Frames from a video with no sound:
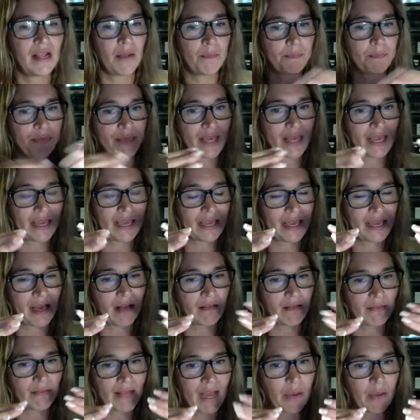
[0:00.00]
they
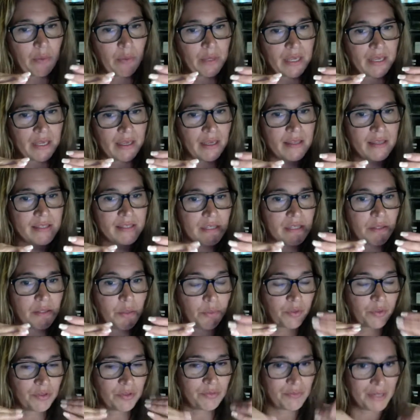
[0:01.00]
allowing Zillow
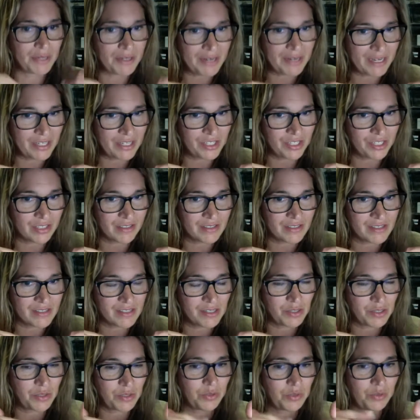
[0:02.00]
Premier agents
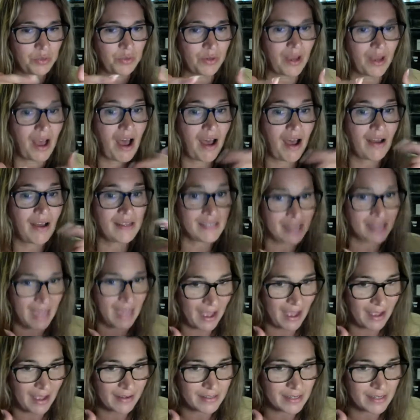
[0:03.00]
to
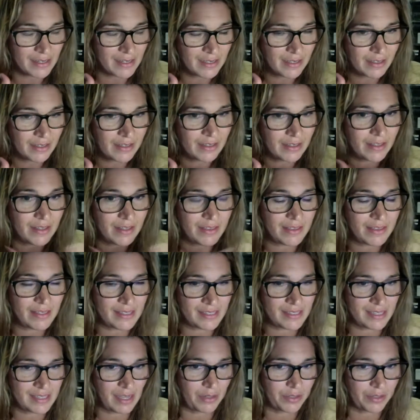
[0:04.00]
contact the
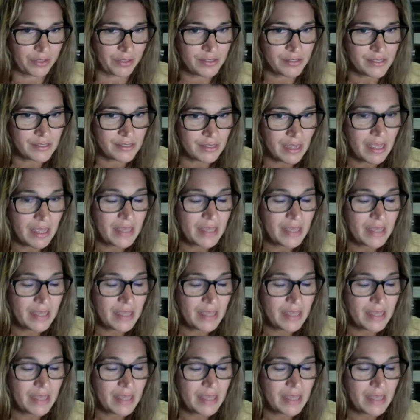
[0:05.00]
sellers?